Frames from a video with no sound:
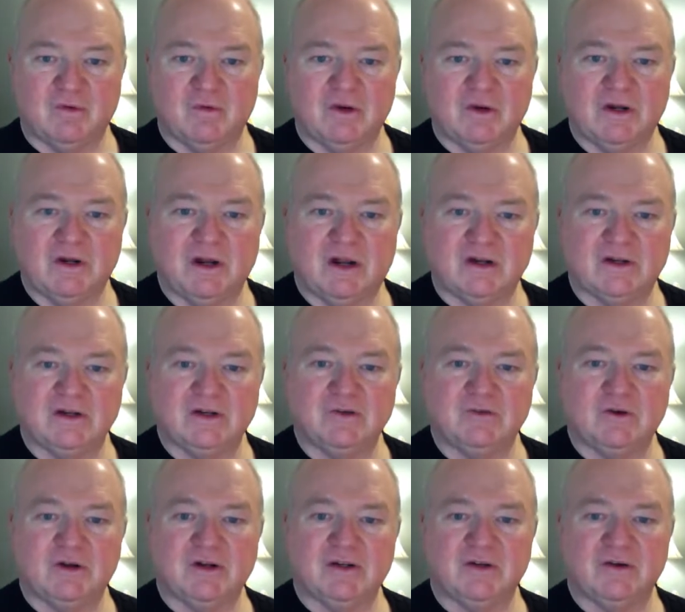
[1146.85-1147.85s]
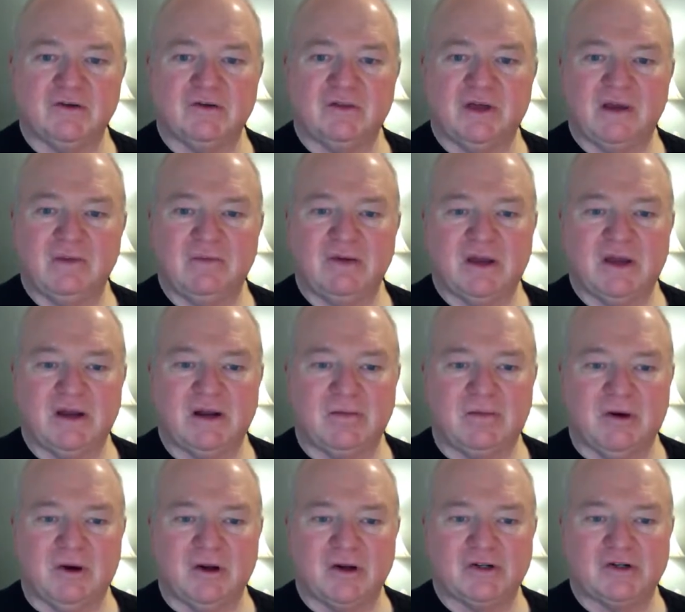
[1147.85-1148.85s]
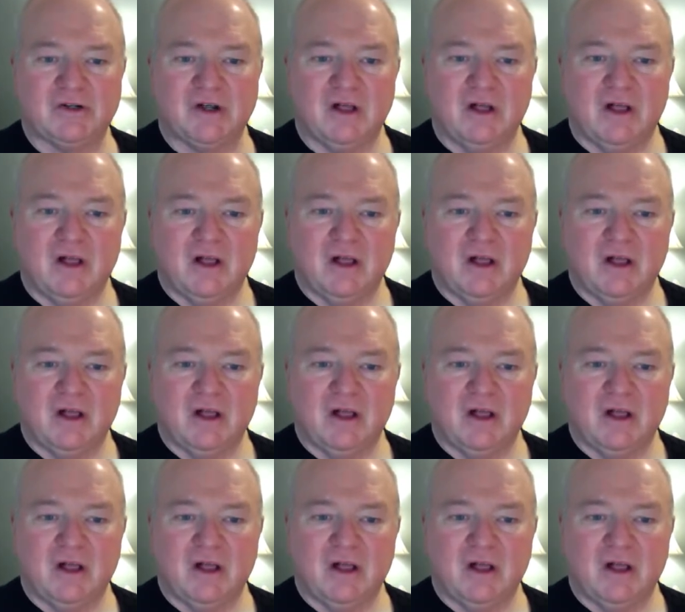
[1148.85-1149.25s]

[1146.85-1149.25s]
1922, they began a march